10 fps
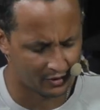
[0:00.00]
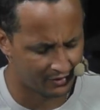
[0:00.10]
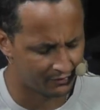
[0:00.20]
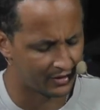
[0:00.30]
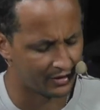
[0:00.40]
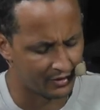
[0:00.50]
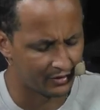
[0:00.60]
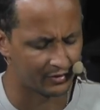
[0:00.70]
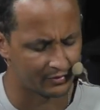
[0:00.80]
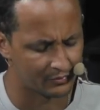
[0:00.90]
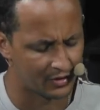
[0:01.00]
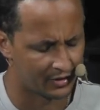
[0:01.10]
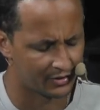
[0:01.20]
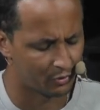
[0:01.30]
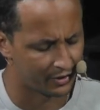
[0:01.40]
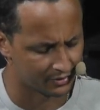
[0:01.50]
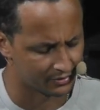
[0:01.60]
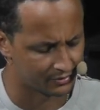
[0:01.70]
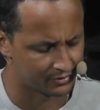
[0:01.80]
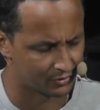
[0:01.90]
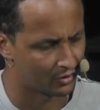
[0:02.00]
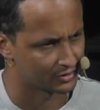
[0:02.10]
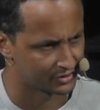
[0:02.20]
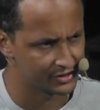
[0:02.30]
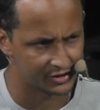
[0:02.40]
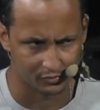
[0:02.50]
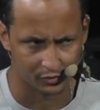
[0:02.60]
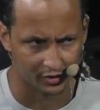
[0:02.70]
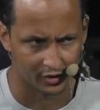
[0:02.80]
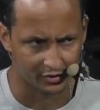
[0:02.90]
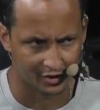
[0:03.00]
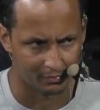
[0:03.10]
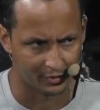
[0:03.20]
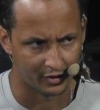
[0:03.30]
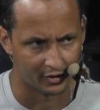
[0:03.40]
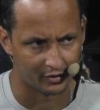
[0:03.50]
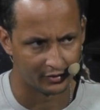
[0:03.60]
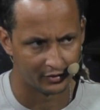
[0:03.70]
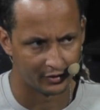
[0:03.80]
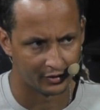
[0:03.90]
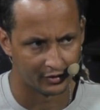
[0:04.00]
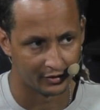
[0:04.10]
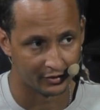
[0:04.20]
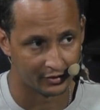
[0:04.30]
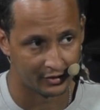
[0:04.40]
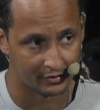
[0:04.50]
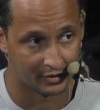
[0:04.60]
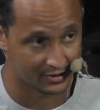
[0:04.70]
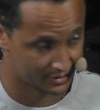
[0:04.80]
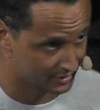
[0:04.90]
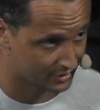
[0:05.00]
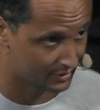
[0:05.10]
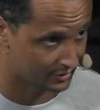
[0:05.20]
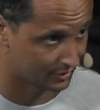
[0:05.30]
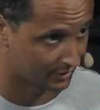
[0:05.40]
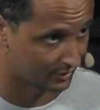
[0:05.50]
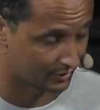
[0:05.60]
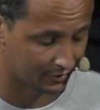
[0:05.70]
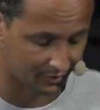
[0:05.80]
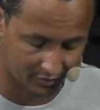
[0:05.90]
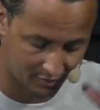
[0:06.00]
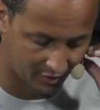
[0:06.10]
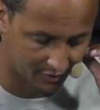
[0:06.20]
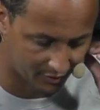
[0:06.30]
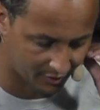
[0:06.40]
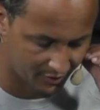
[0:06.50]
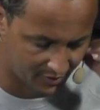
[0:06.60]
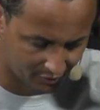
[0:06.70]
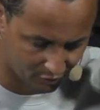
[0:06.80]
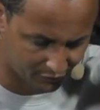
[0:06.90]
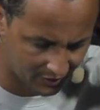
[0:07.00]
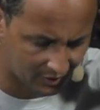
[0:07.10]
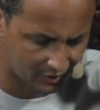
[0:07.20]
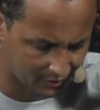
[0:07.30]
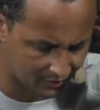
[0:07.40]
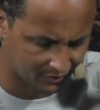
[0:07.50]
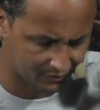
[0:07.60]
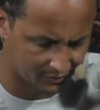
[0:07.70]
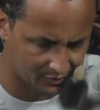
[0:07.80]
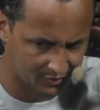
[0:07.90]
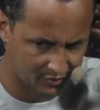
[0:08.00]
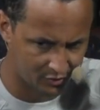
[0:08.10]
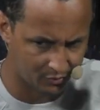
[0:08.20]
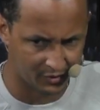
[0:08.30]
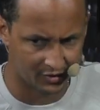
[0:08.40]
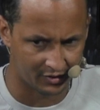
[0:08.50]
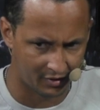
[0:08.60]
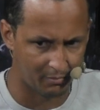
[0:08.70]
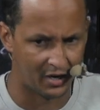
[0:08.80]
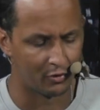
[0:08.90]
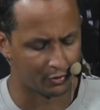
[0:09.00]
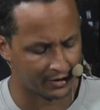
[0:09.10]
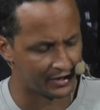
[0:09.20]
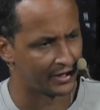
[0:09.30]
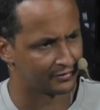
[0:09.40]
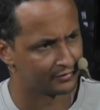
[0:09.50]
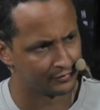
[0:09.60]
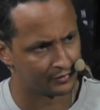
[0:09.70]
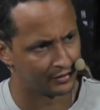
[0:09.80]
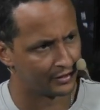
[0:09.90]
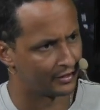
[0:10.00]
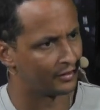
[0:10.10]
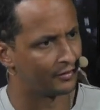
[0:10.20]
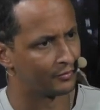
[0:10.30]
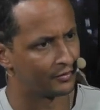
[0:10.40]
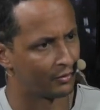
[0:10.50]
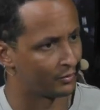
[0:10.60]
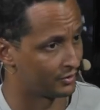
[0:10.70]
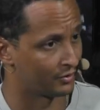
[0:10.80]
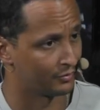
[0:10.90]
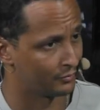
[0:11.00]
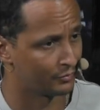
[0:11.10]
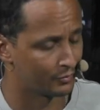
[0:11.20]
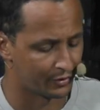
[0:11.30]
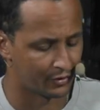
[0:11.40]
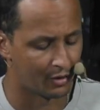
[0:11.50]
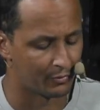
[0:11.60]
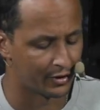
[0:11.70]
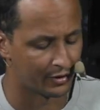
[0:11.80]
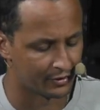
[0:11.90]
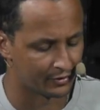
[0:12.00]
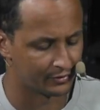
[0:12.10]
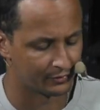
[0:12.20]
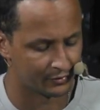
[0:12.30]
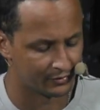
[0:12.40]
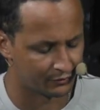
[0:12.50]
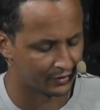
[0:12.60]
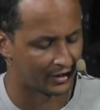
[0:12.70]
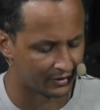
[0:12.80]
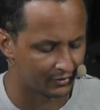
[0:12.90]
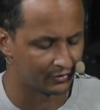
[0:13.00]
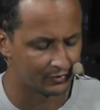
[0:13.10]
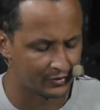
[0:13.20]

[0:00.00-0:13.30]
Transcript: have had quite a strong season with the Tappara last season, and do you feel that you've been empowered by that now when you come here? Feel like